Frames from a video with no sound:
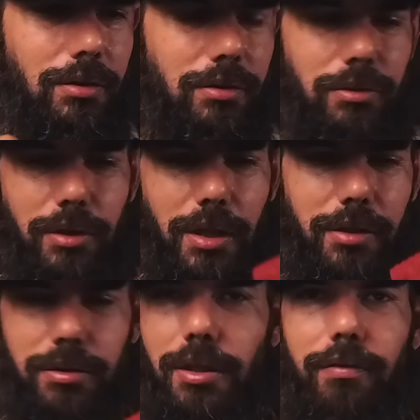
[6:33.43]
So yeah, I
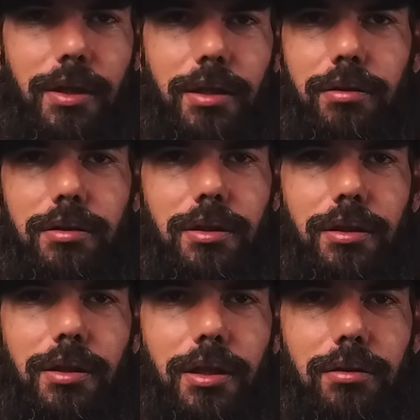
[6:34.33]
just have the Anderson
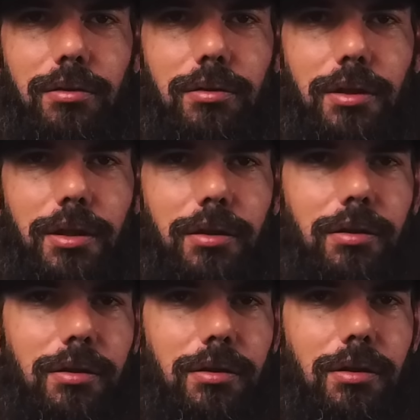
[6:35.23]
connector under there.
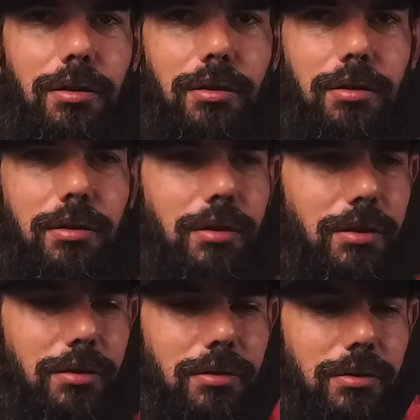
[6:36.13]

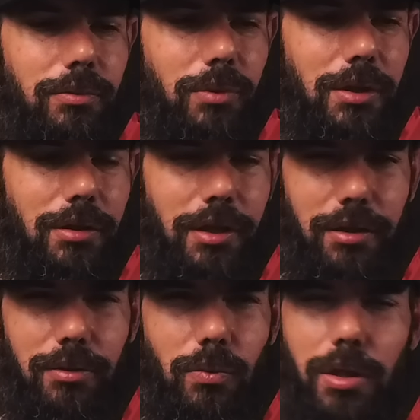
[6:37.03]
It's within
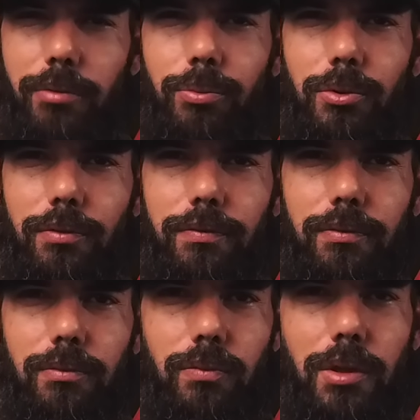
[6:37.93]
like a
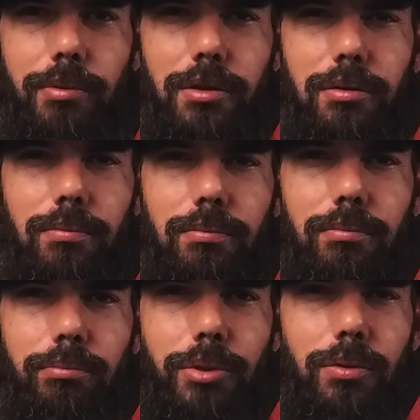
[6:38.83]
waterproof rubber
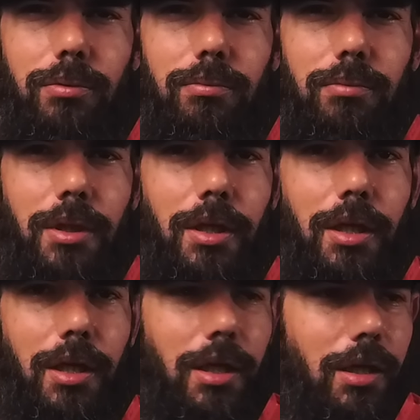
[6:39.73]
boot
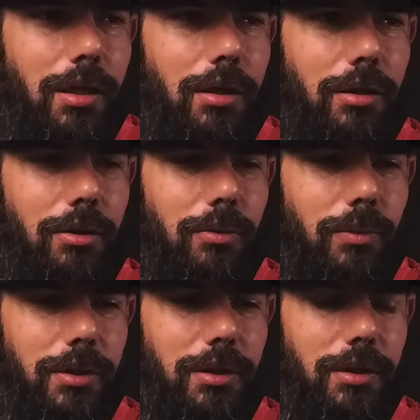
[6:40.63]

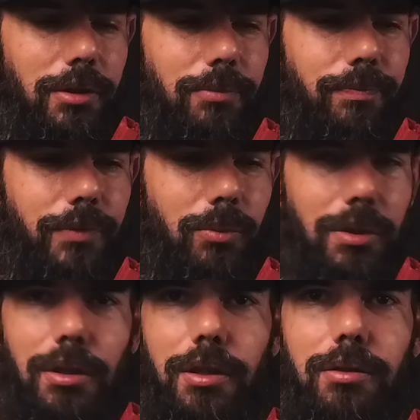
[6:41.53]
with the
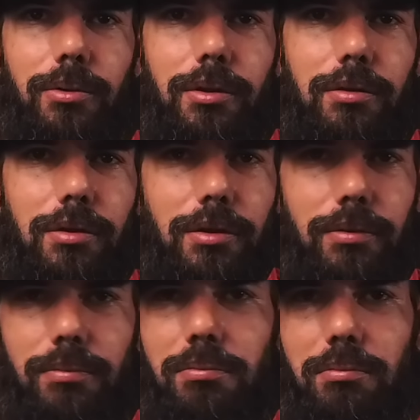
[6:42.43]
lid to it,
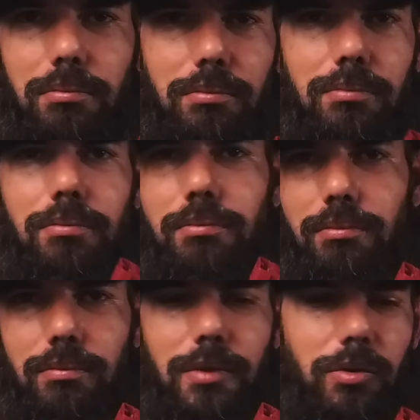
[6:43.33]
so
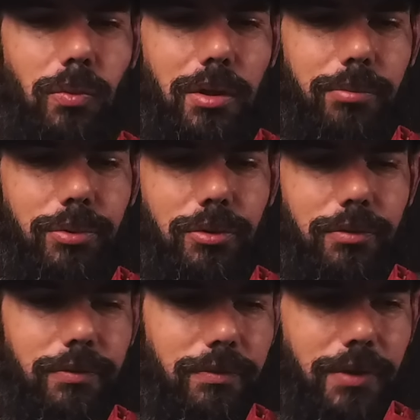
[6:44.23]
it's
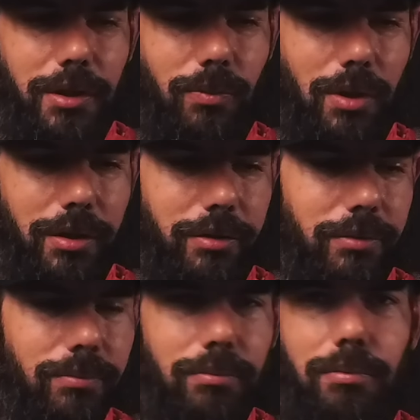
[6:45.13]
waterproof if any water
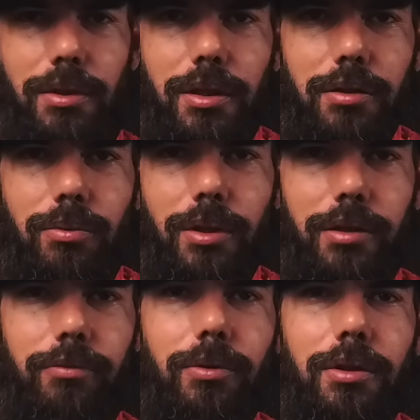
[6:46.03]
gets around
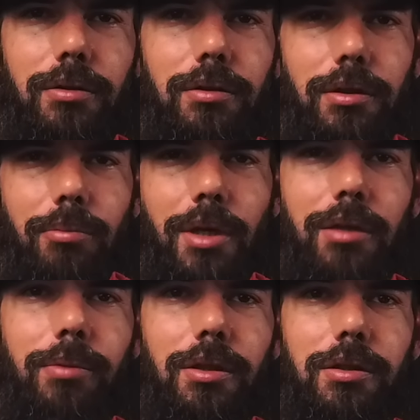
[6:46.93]
the front or the
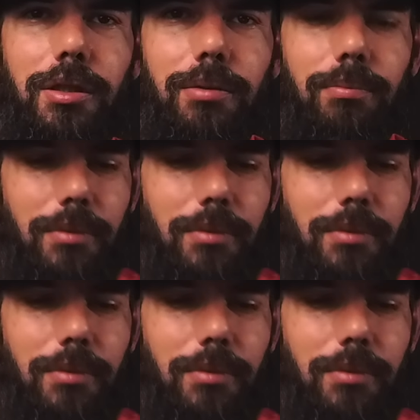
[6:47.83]
bottom of the Jeep.